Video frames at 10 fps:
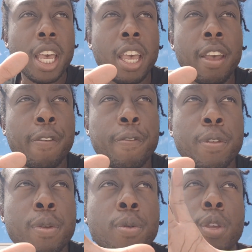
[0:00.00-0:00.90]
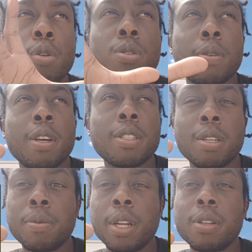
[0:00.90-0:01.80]
If you use
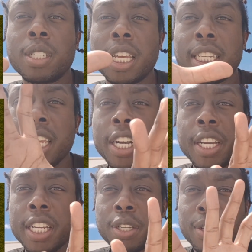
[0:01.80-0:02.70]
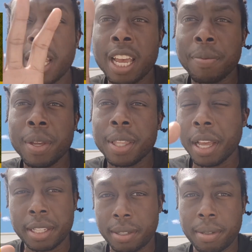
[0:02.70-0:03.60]
someone else's identity to attack me,
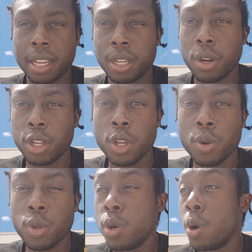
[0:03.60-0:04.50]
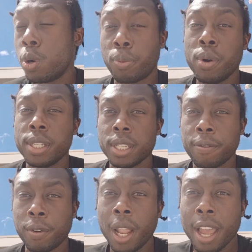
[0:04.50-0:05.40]
that's on you. You go to prison
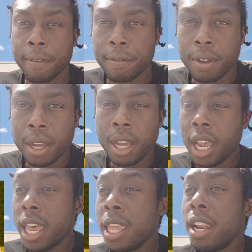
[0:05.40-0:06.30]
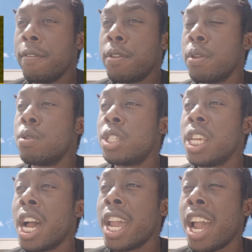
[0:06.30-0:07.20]
for life. And then if you use
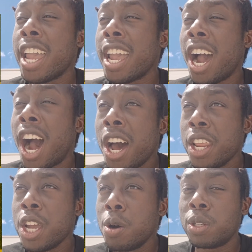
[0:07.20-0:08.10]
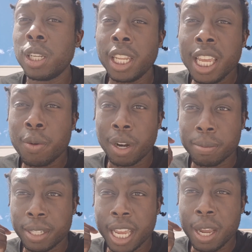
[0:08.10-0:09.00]
CIA audio to leak what I'm
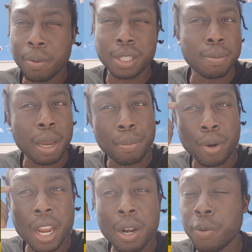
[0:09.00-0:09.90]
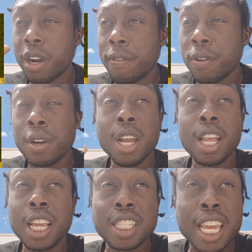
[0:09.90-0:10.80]
saying, what's in my brain, whatever,
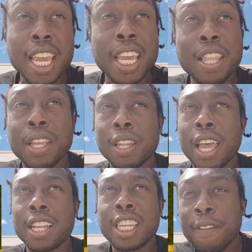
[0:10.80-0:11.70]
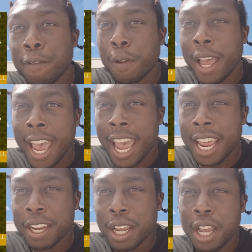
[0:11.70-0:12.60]
let's say in the, like, tinfoil
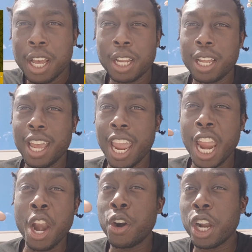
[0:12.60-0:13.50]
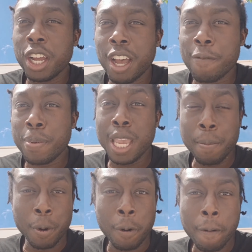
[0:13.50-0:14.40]
hat era of
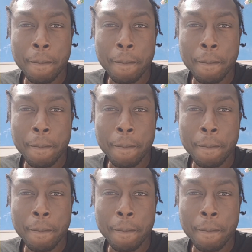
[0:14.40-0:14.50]
people,